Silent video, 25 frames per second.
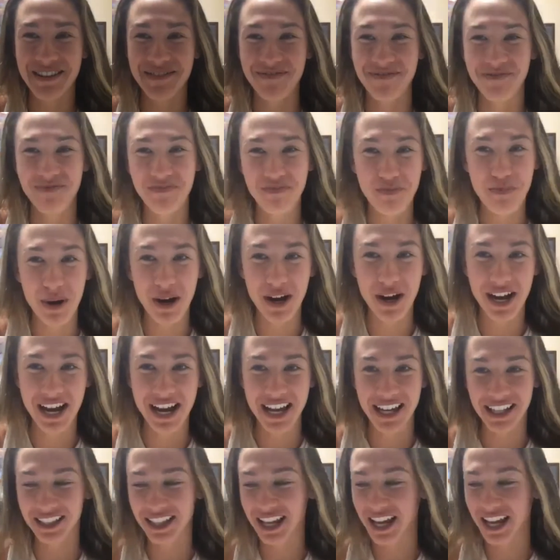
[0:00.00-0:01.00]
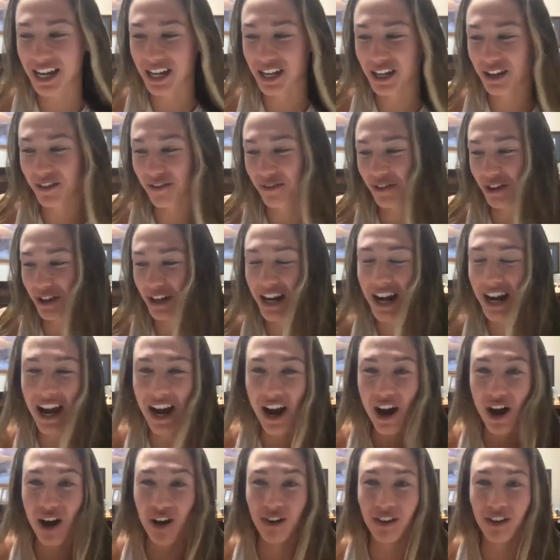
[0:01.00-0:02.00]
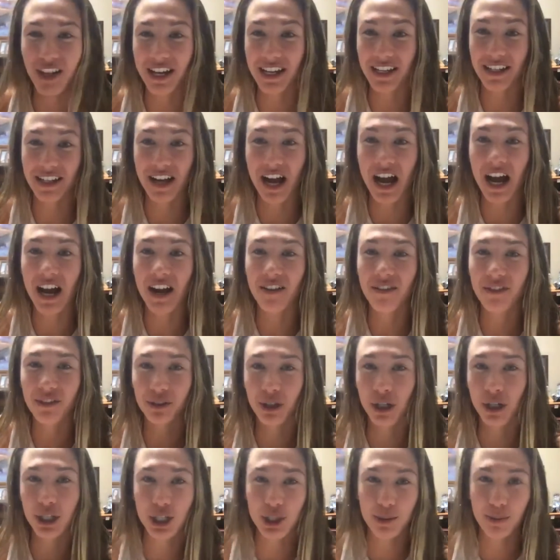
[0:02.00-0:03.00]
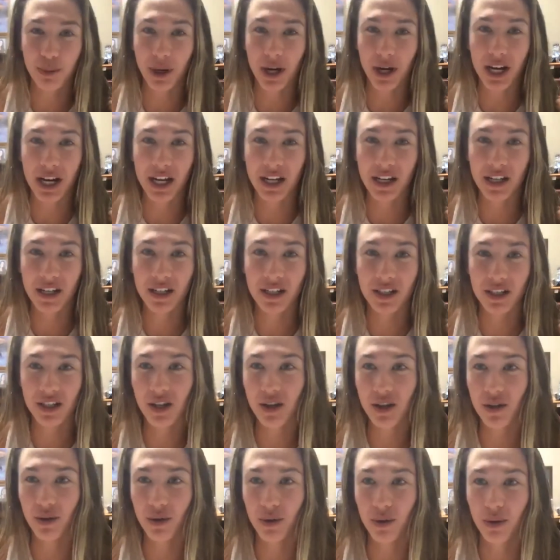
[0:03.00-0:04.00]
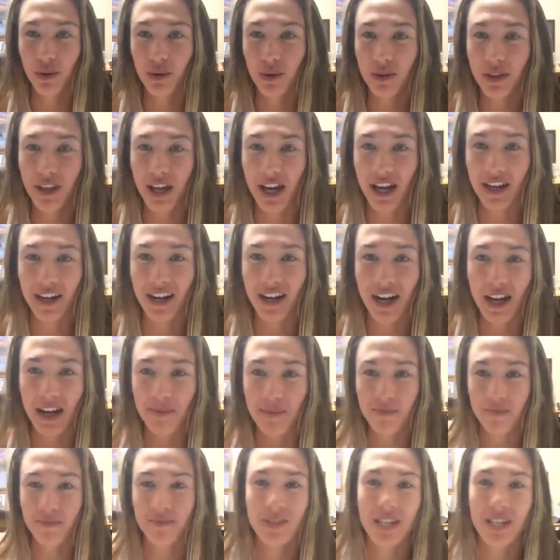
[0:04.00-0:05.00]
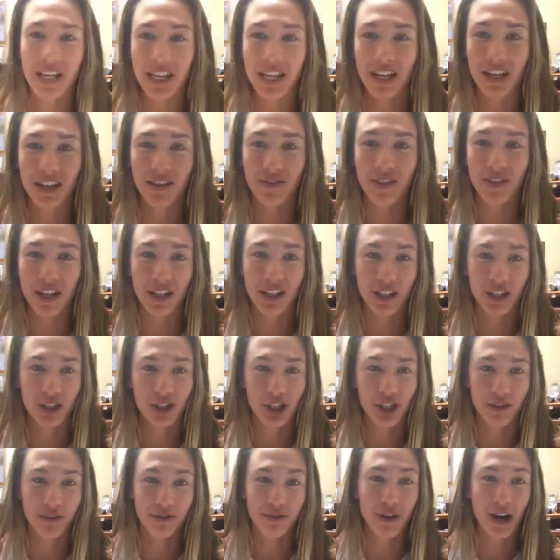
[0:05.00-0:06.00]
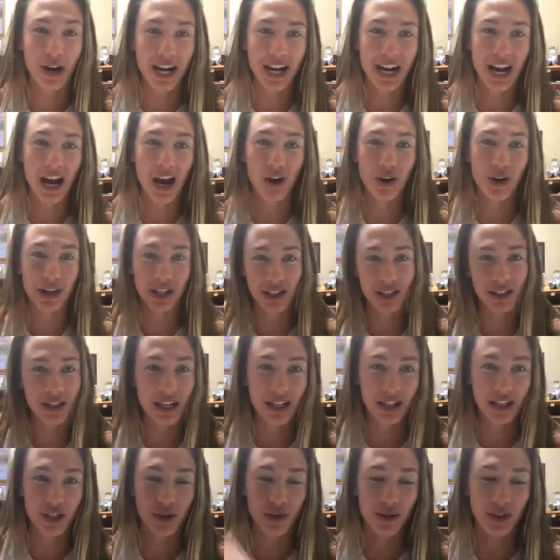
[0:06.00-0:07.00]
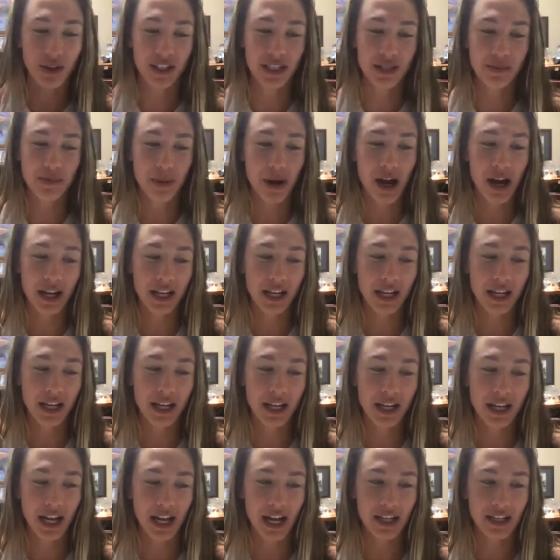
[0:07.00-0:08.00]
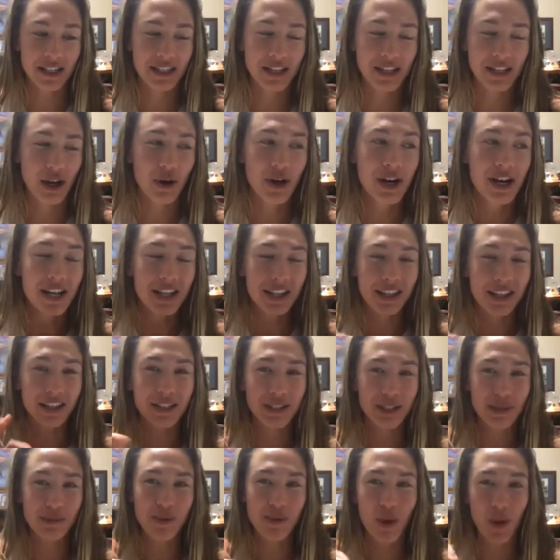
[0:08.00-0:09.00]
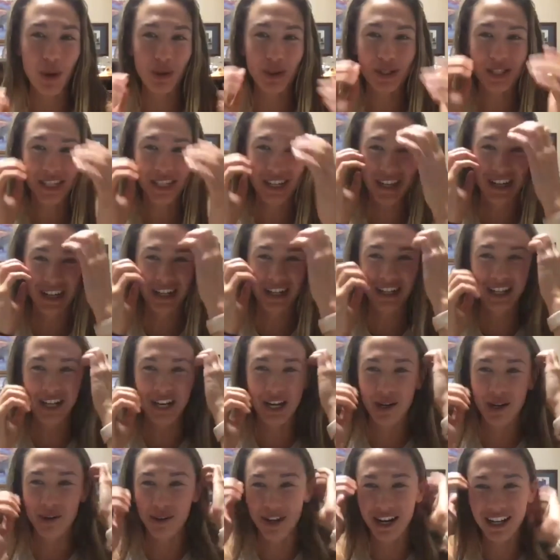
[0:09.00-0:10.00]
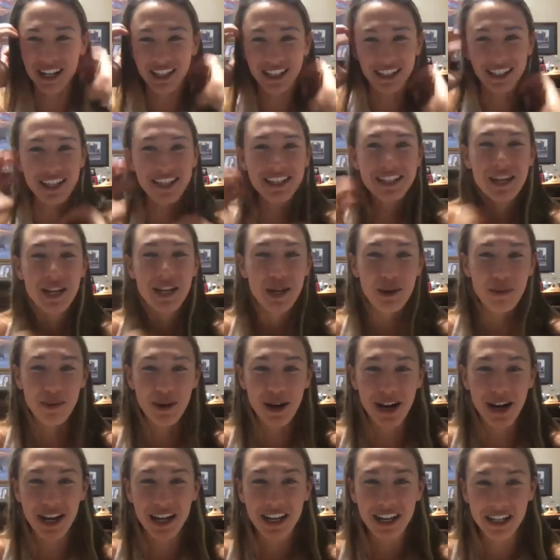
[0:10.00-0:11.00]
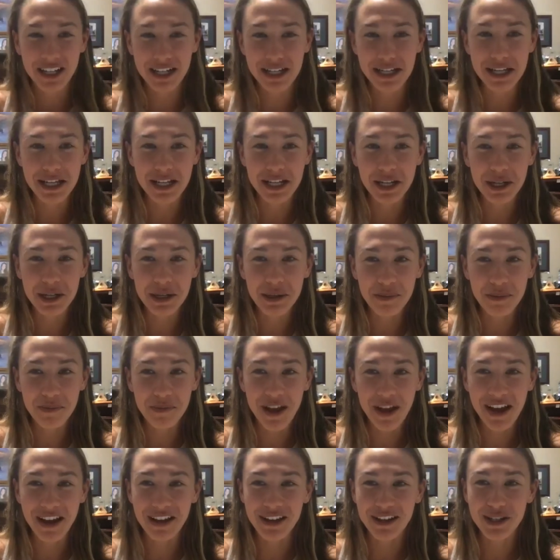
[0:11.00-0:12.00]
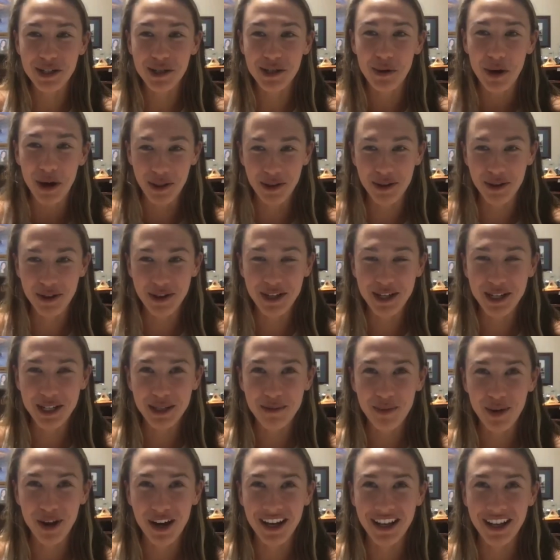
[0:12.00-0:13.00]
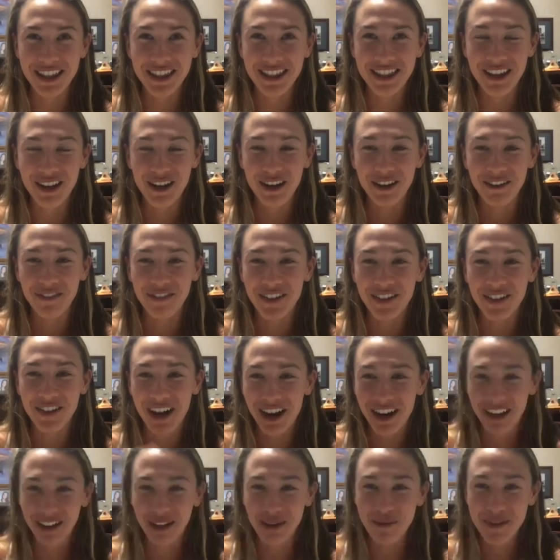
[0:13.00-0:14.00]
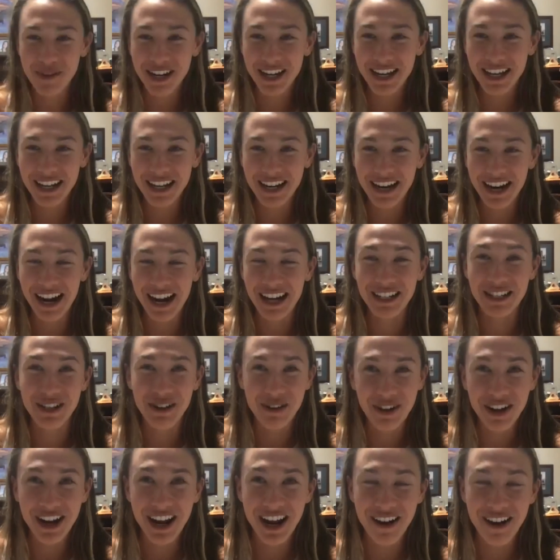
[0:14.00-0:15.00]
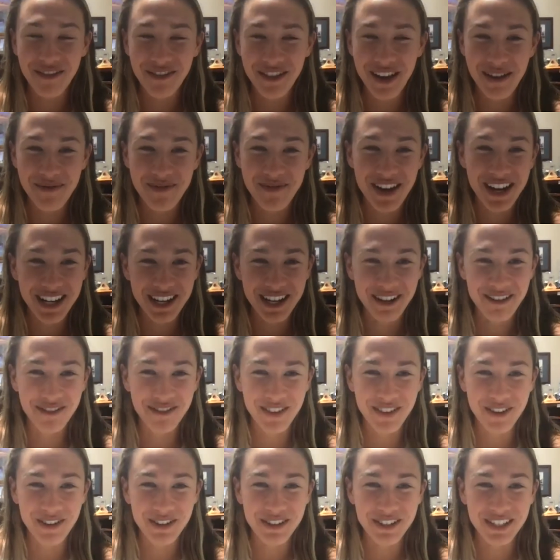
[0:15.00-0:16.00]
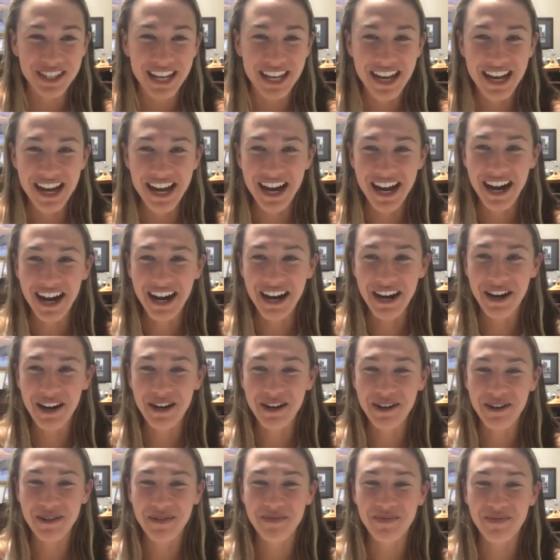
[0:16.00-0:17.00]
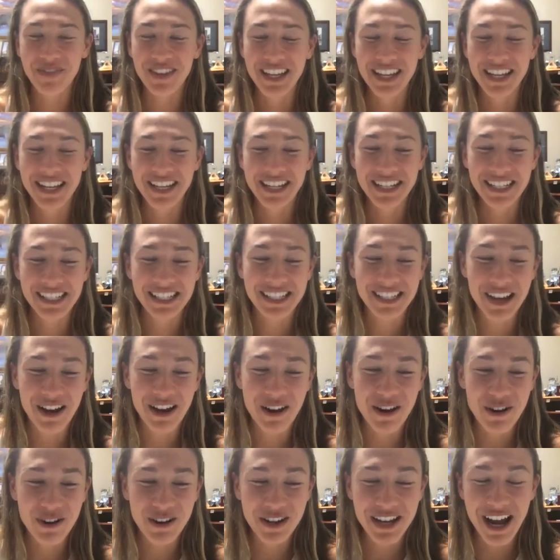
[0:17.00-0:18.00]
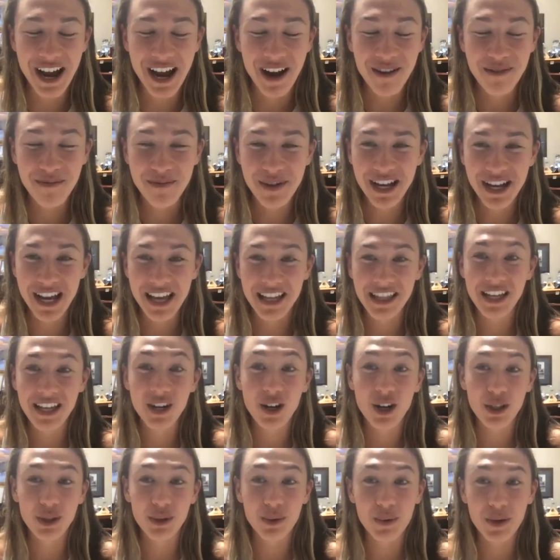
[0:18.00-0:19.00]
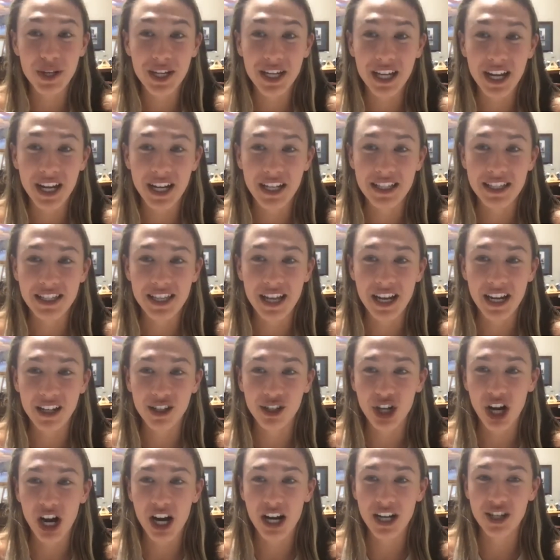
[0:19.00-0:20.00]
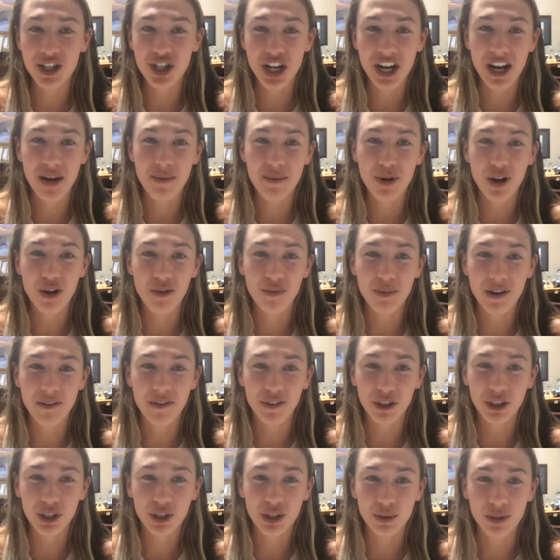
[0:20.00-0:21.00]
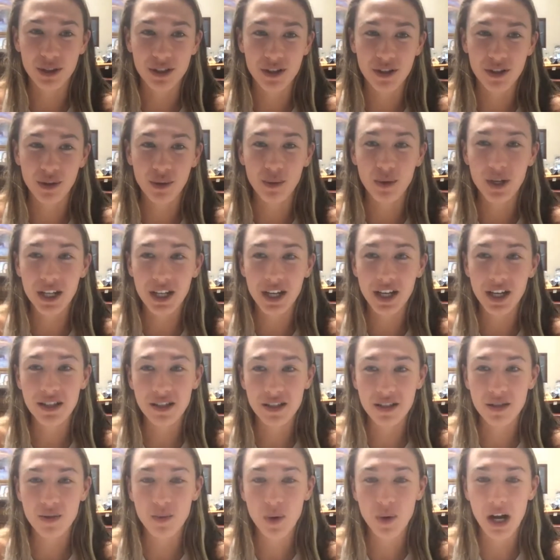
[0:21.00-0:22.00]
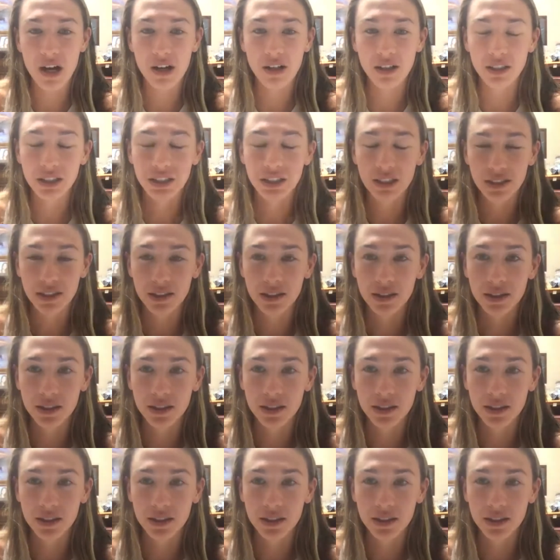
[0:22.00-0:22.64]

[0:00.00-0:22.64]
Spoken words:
But like for now, like I have a lunch break too that I'm taking advantage of right now and doing this podcast. So there's some holes here and there where I can like take a break and eat and do other things, but they're very limited and I don't have that many of those. So yeah, and then on the weekends, I try and jam all of my virtuals on the weekends as well.